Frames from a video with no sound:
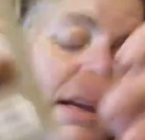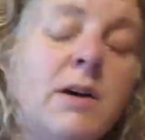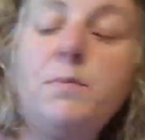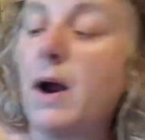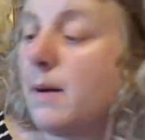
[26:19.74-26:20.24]

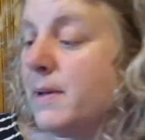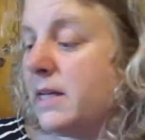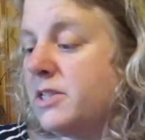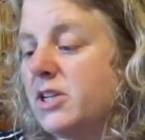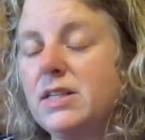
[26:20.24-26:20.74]
Now Barb
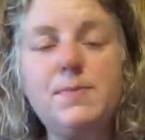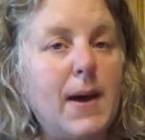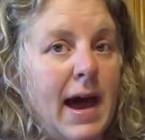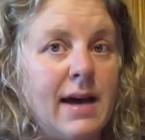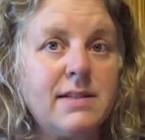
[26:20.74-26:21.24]
had just
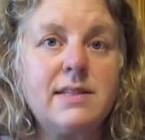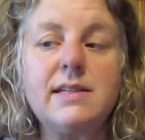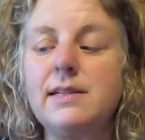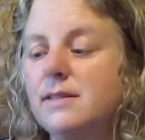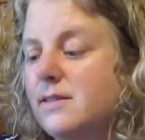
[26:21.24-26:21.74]

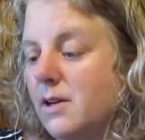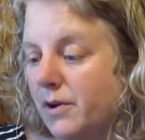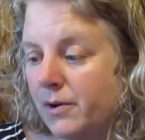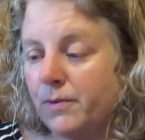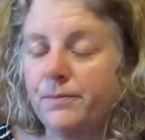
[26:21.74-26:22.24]
passed, and
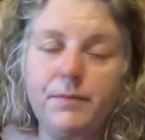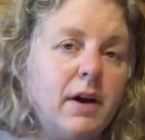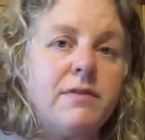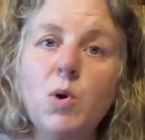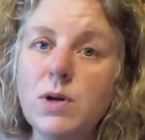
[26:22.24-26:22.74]
so
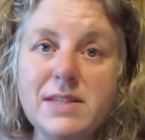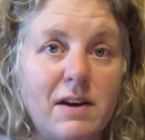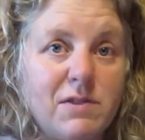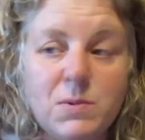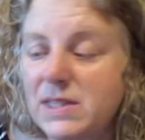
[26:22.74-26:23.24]
of course
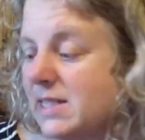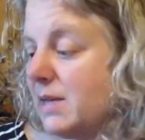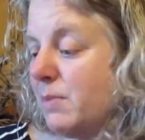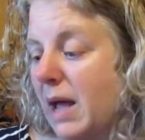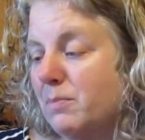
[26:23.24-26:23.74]
everyone
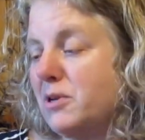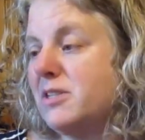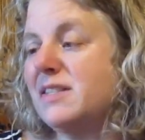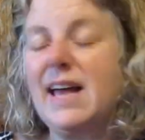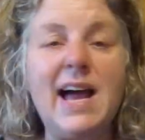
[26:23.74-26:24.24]
said
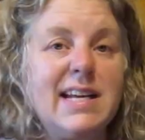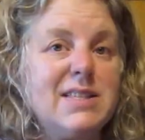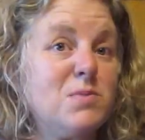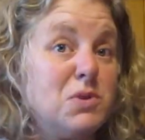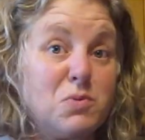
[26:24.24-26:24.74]
Blackbird
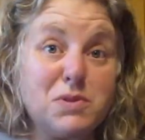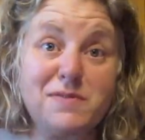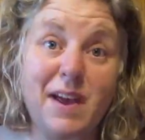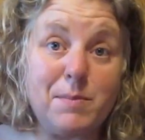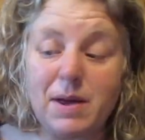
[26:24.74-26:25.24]
Designs, which
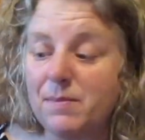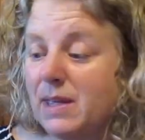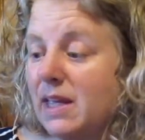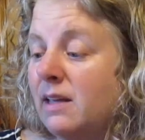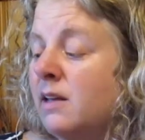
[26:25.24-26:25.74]
was fine by
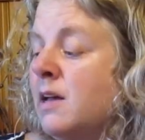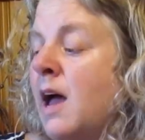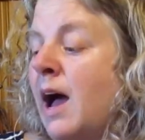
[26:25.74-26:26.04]
me.